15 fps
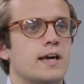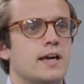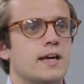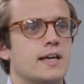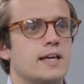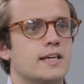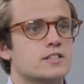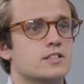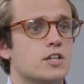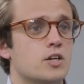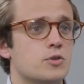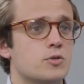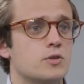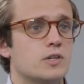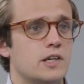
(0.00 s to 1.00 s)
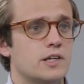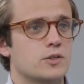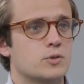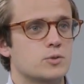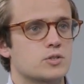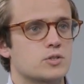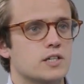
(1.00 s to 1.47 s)
He has no
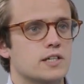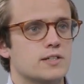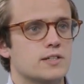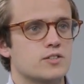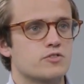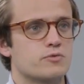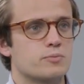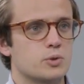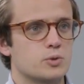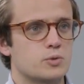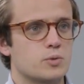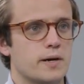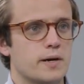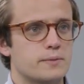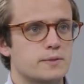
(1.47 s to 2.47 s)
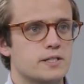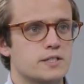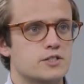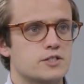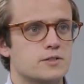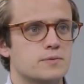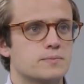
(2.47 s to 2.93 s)
clinical signs of portal
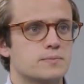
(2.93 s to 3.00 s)
hypertension,